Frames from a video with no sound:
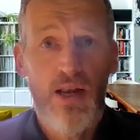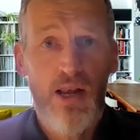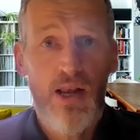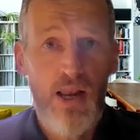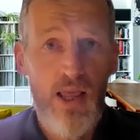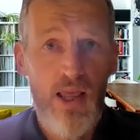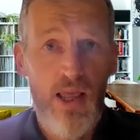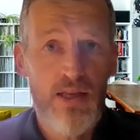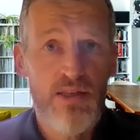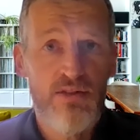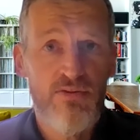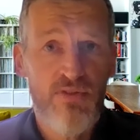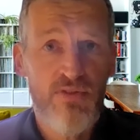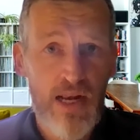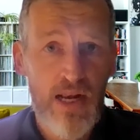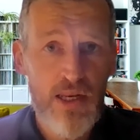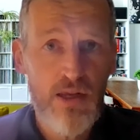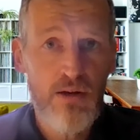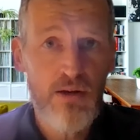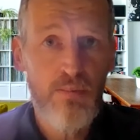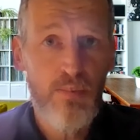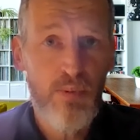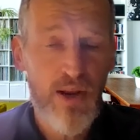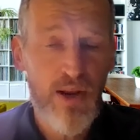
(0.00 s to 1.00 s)
large
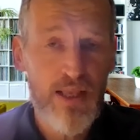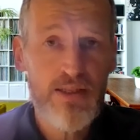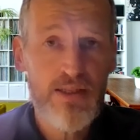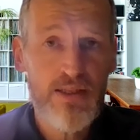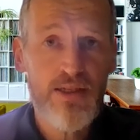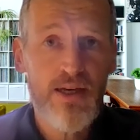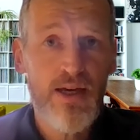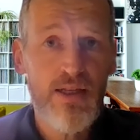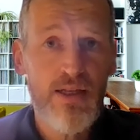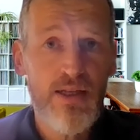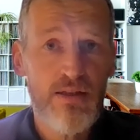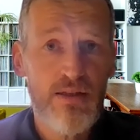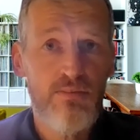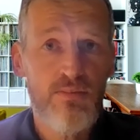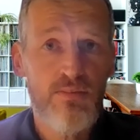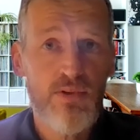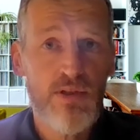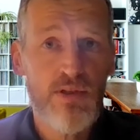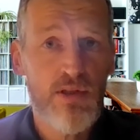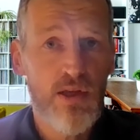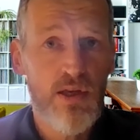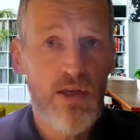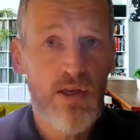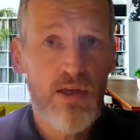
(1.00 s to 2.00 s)
value plant
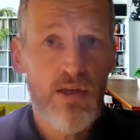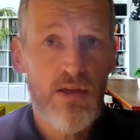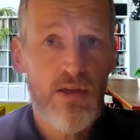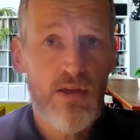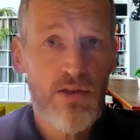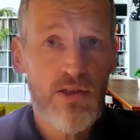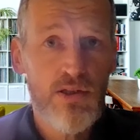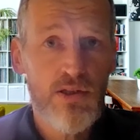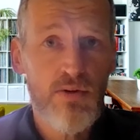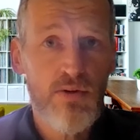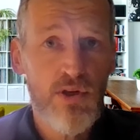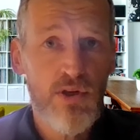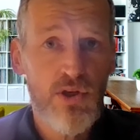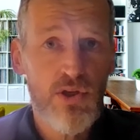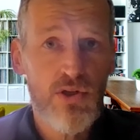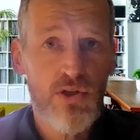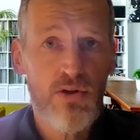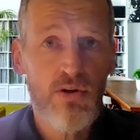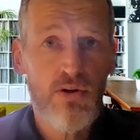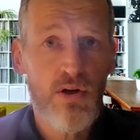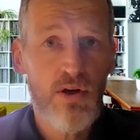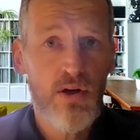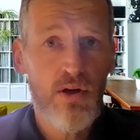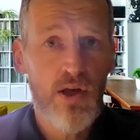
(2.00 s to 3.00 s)
items to
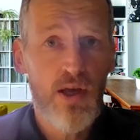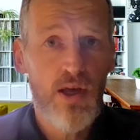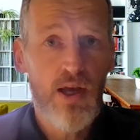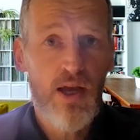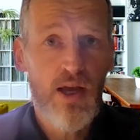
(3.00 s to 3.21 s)
insure.